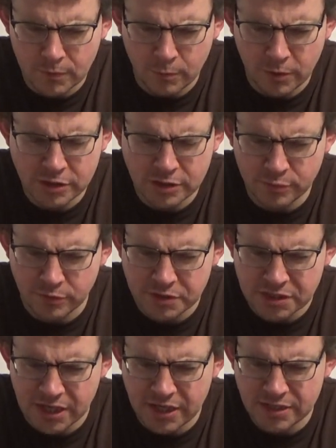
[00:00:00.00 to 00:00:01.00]
Wedge at both
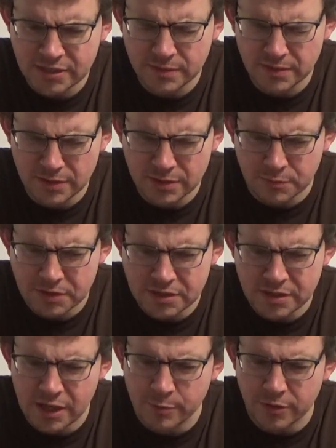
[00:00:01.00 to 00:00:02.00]
sides. This one's
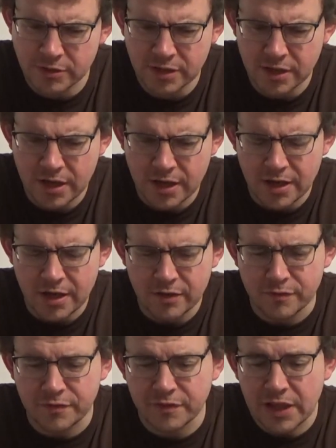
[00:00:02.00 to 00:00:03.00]
tapered,
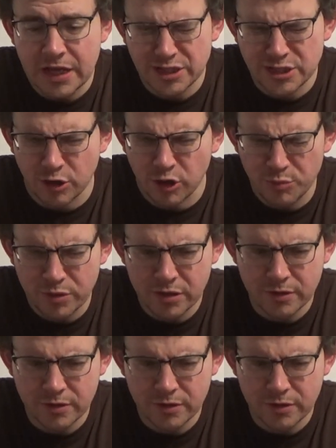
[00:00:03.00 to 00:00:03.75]
flat top.